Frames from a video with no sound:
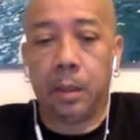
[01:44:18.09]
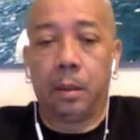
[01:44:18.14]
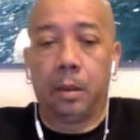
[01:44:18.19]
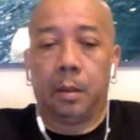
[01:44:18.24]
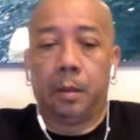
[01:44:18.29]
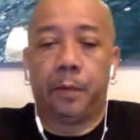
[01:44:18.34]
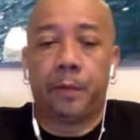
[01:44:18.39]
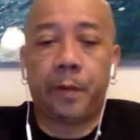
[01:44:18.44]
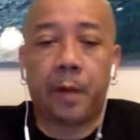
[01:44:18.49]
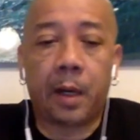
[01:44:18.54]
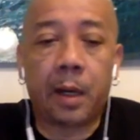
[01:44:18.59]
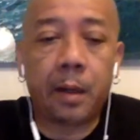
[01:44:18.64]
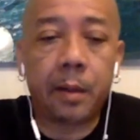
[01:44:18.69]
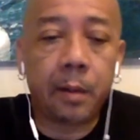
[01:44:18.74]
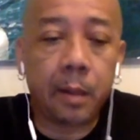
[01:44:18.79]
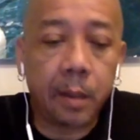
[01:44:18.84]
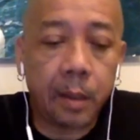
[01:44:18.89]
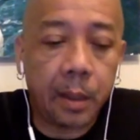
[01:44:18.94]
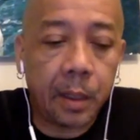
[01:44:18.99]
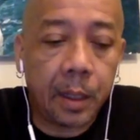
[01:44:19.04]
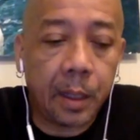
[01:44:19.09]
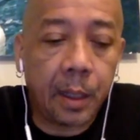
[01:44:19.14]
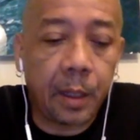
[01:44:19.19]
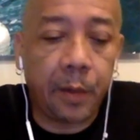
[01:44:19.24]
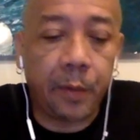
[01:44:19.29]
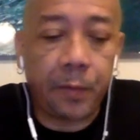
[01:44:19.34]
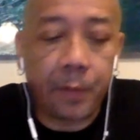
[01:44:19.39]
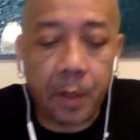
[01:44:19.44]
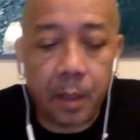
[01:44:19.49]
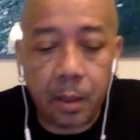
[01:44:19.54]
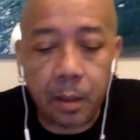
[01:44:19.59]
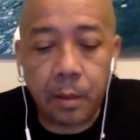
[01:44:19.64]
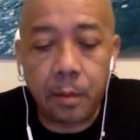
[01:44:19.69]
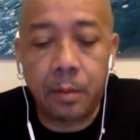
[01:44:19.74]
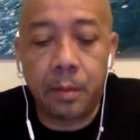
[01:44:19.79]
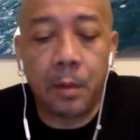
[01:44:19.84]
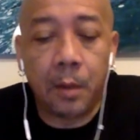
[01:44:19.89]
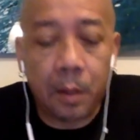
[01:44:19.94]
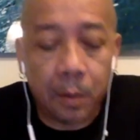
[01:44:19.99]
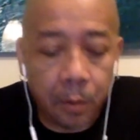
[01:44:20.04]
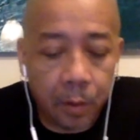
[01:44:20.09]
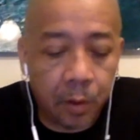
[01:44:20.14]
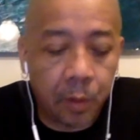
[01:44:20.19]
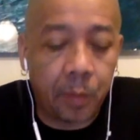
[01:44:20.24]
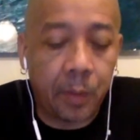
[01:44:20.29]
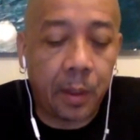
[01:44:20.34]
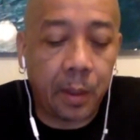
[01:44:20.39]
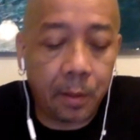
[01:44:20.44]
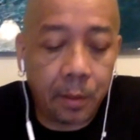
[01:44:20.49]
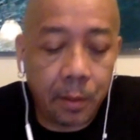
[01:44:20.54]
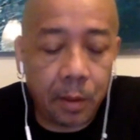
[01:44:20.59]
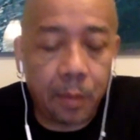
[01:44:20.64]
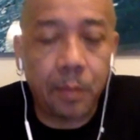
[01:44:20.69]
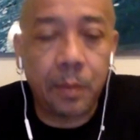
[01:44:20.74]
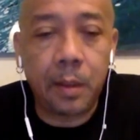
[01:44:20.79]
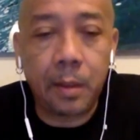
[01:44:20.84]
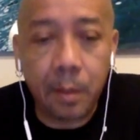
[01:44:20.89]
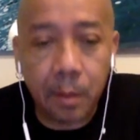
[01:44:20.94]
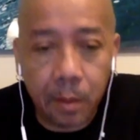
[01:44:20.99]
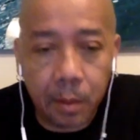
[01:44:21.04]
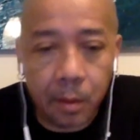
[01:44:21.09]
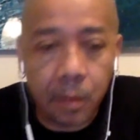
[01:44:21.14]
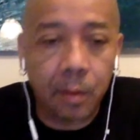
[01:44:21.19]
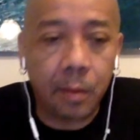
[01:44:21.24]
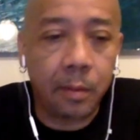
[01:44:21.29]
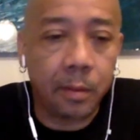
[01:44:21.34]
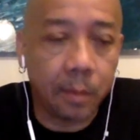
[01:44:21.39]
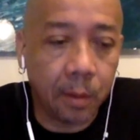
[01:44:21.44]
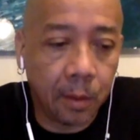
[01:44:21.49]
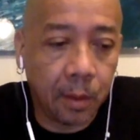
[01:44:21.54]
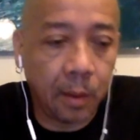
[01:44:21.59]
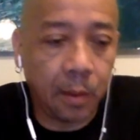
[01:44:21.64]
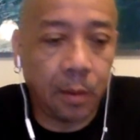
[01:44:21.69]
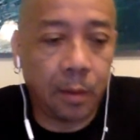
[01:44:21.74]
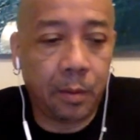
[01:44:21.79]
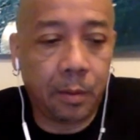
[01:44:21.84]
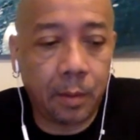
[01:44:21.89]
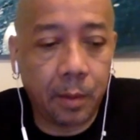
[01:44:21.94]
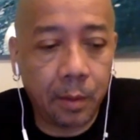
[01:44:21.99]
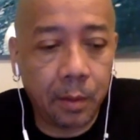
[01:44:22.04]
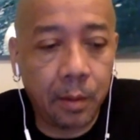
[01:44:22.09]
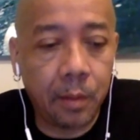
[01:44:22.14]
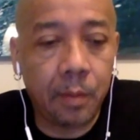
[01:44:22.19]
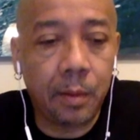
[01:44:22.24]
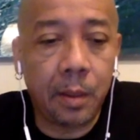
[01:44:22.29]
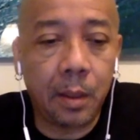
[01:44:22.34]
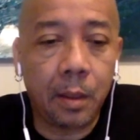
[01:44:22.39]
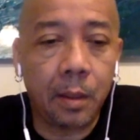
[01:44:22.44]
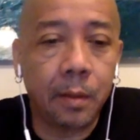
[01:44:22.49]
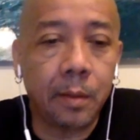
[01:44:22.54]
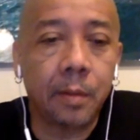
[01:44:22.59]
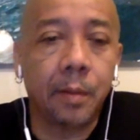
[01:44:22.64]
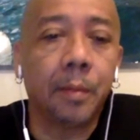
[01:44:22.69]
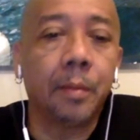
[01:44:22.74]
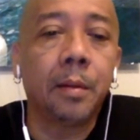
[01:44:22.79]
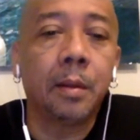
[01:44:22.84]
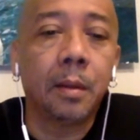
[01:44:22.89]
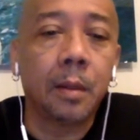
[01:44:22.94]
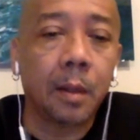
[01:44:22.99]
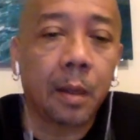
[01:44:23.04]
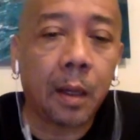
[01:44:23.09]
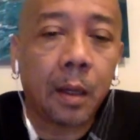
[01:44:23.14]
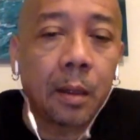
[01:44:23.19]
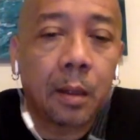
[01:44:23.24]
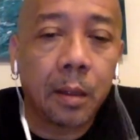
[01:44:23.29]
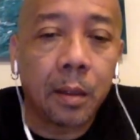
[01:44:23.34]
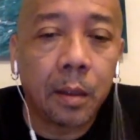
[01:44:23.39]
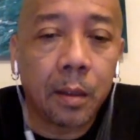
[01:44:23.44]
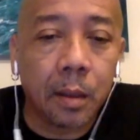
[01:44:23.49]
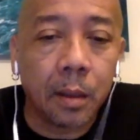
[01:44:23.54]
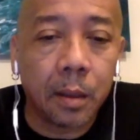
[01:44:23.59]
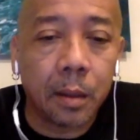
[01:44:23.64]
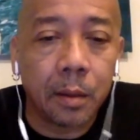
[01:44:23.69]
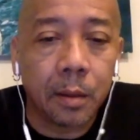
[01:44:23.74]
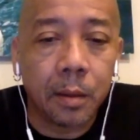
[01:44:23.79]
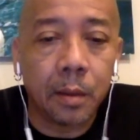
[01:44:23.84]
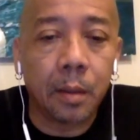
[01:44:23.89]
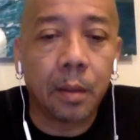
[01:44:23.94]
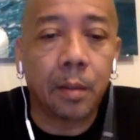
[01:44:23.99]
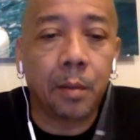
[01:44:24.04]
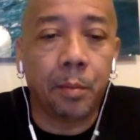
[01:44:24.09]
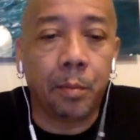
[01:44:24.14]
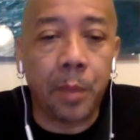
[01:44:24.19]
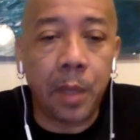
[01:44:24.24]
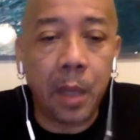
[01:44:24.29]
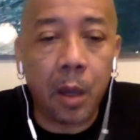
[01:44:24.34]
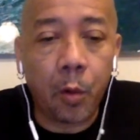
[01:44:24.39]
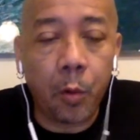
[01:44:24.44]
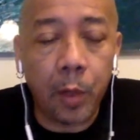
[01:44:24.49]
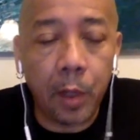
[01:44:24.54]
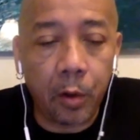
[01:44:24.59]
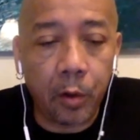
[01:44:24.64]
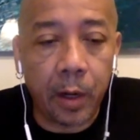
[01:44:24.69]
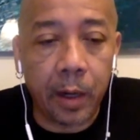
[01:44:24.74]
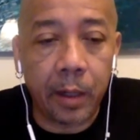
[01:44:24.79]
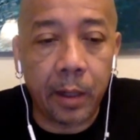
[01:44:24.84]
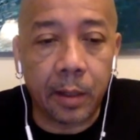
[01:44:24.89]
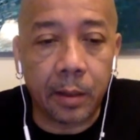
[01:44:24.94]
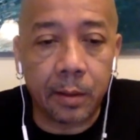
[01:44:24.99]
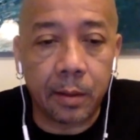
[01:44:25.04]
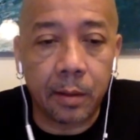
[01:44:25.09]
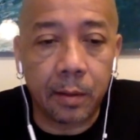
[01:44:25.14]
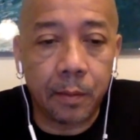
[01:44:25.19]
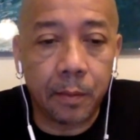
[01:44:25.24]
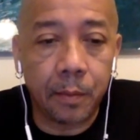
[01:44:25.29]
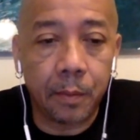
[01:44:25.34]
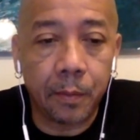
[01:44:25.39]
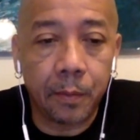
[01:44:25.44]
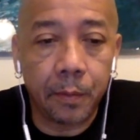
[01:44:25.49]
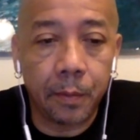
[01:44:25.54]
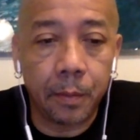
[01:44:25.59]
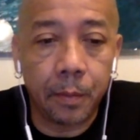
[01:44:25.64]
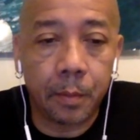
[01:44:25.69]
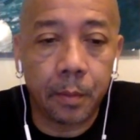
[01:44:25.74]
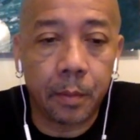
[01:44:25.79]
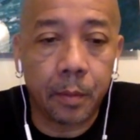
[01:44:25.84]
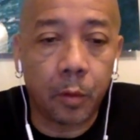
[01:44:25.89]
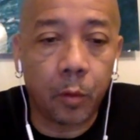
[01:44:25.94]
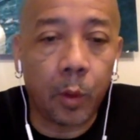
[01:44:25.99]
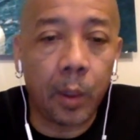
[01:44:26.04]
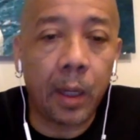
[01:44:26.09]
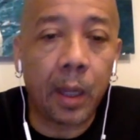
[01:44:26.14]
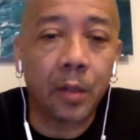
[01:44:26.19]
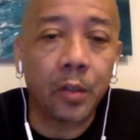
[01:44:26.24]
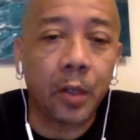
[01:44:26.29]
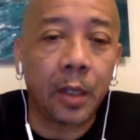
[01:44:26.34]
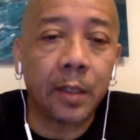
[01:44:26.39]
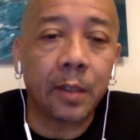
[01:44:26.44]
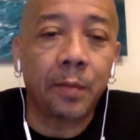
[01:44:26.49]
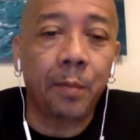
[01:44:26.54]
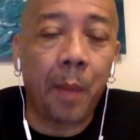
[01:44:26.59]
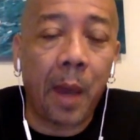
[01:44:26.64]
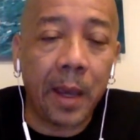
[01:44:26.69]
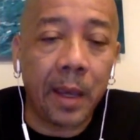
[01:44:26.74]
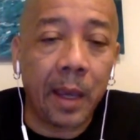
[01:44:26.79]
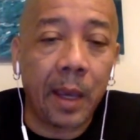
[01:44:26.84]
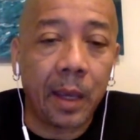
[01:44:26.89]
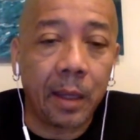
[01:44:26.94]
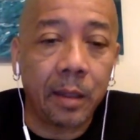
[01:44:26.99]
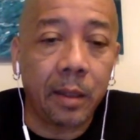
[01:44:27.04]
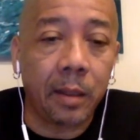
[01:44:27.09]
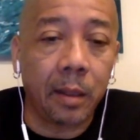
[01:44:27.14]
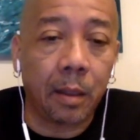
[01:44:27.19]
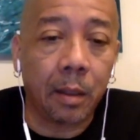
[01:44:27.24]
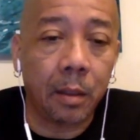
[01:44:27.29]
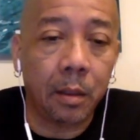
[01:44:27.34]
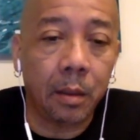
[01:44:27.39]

Father elephant, make them dance, make them dance. Me and Willy write that. Well, actually, it's my idea.